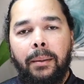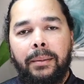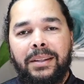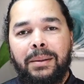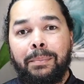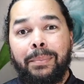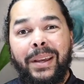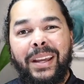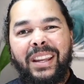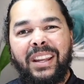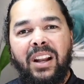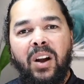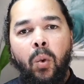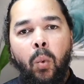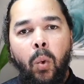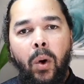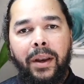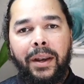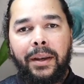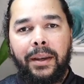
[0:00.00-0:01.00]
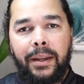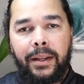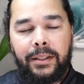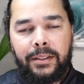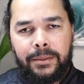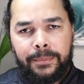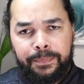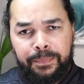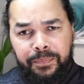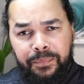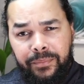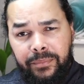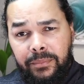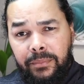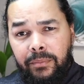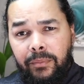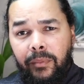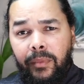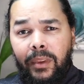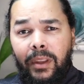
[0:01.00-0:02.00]
Depending on what it is.
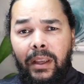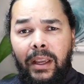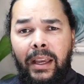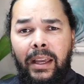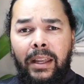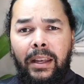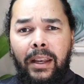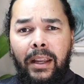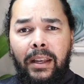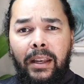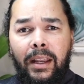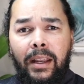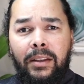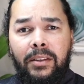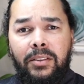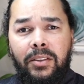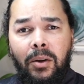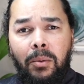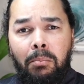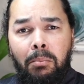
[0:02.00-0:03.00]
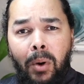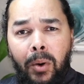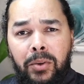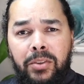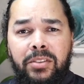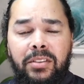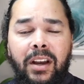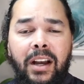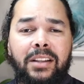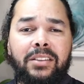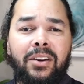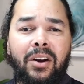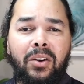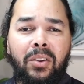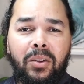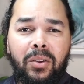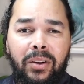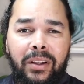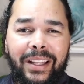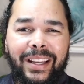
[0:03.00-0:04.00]
And so most sites are
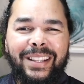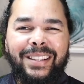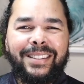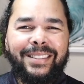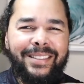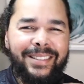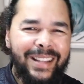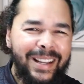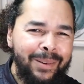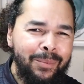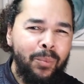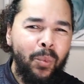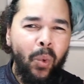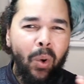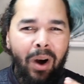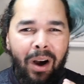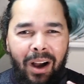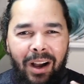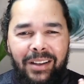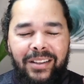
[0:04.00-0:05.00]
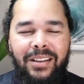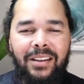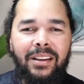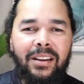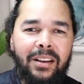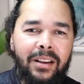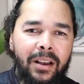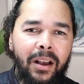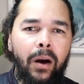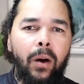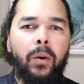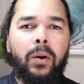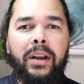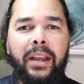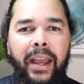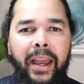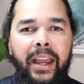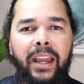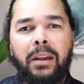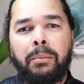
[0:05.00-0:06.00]
looking somewhat
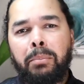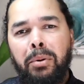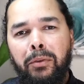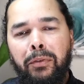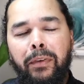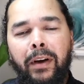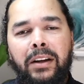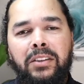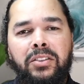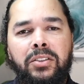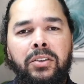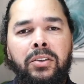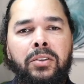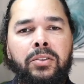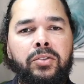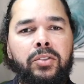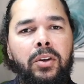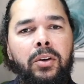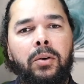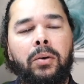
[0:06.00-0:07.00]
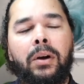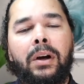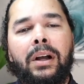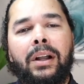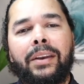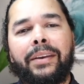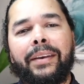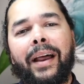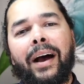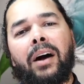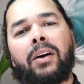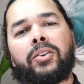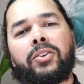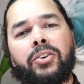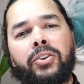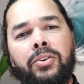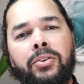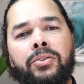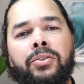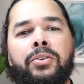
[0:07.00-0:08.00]
okay and professional. So now
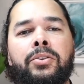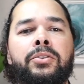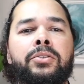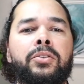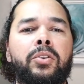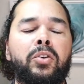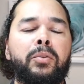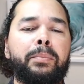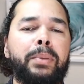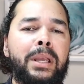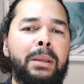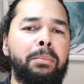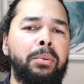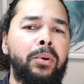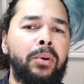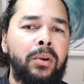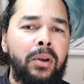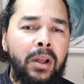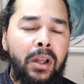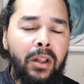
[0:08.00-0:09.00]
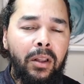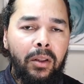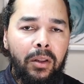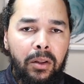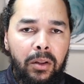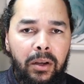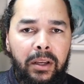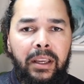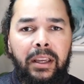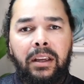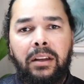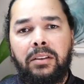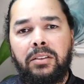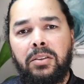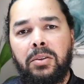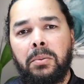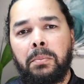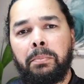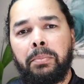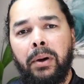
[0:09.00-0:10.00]
users or people looking
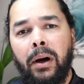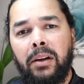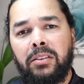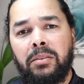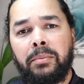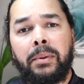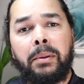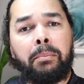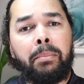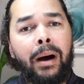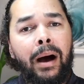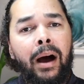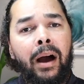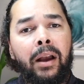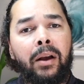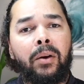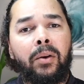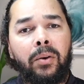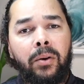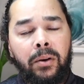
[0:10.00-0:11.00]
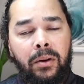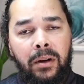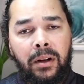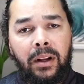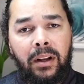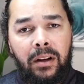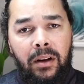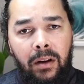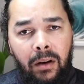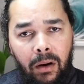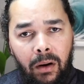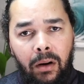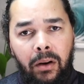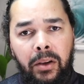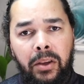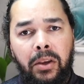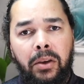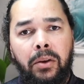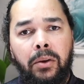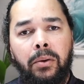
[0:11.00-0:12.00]
to possibly buy or call
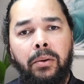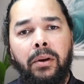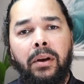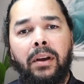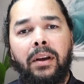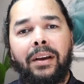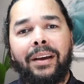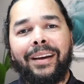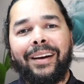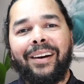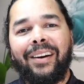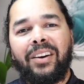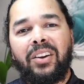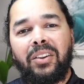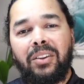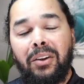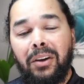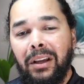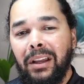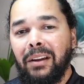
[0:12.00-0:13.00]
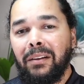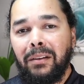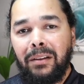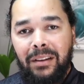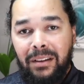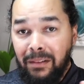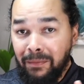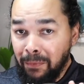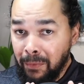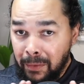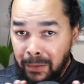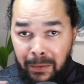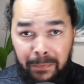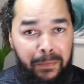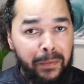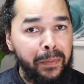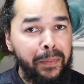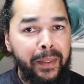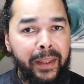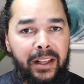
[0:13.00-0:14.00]
you are looking for
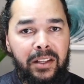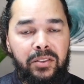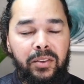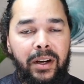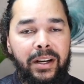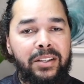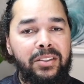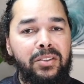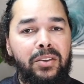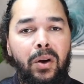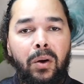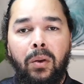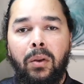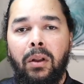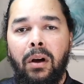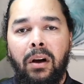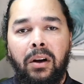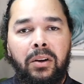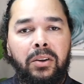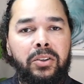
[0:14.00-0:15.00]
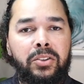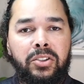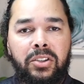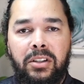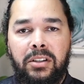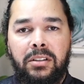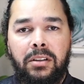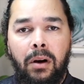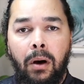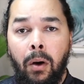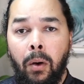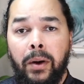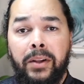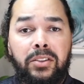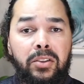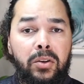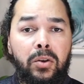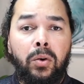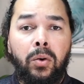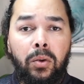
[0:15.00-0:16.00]
different things, right? It's no longer just, oh,
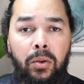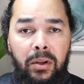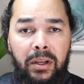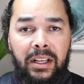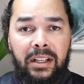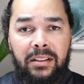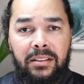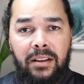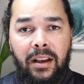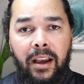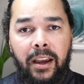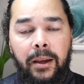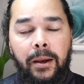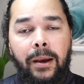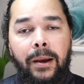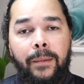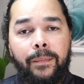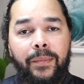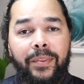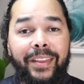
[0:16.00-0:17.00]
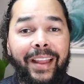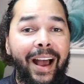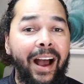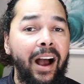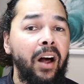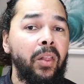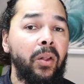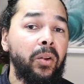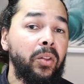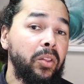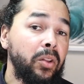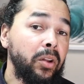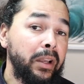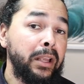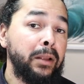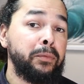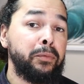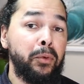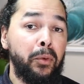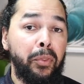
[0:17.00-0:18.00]
it's a cool looking site. Now they're
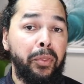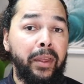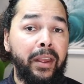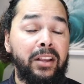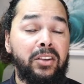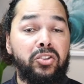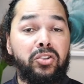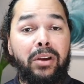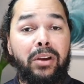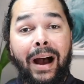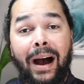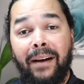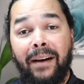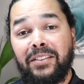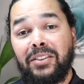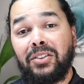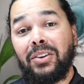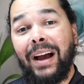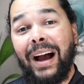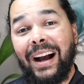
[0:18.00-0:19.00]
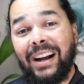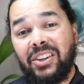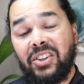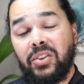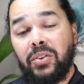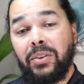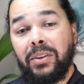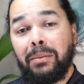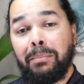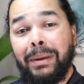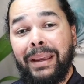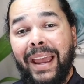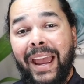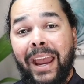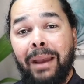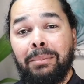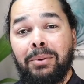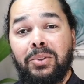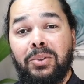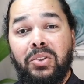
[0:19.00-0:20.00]
looking for things. You have to actually be
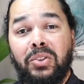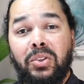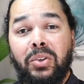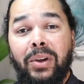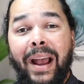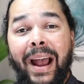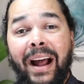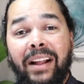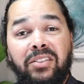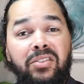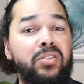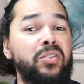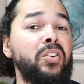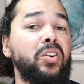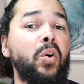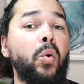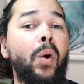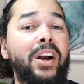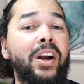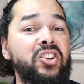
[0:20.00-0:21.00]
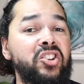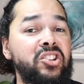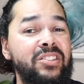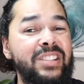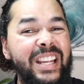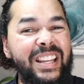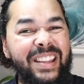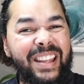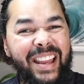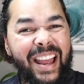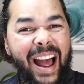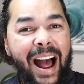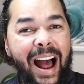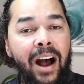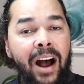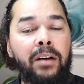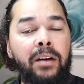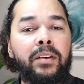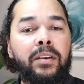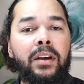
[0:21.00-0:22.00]
able to answer their questions that they
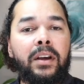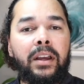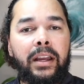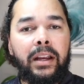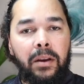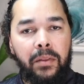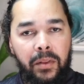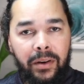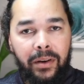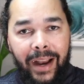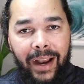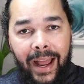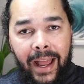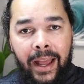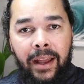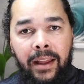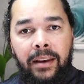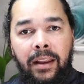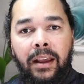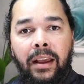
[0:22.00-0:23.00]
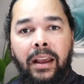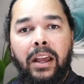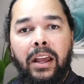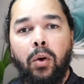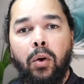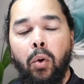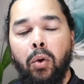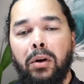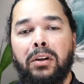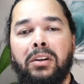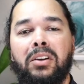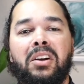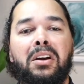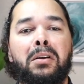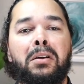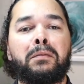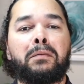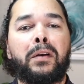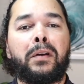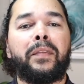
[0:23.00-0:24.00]
have in their head in order to
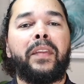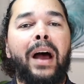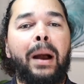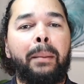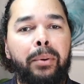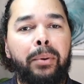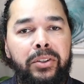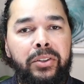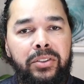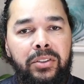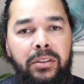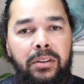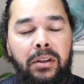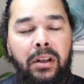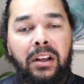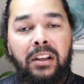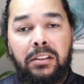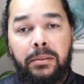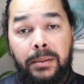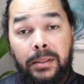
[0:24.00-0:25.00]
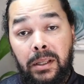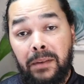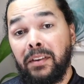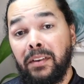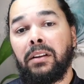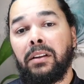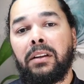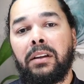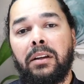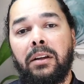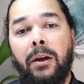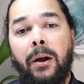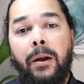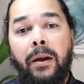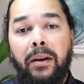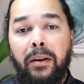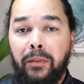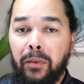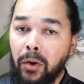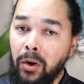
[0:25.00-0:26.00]
convert that person specifically
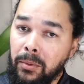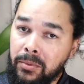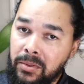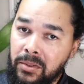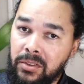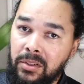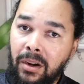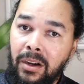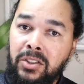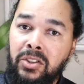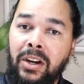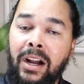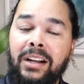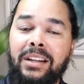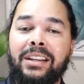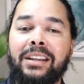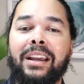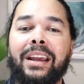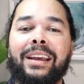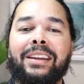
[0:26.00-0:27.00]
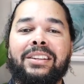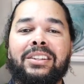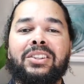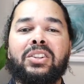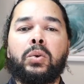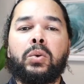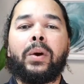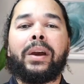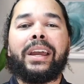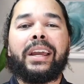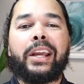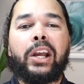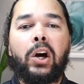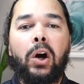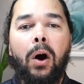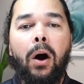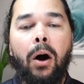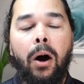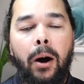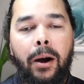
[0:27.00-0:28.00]
for home service contracting into a
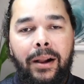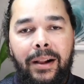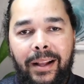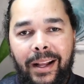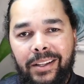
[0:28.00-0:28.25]
call.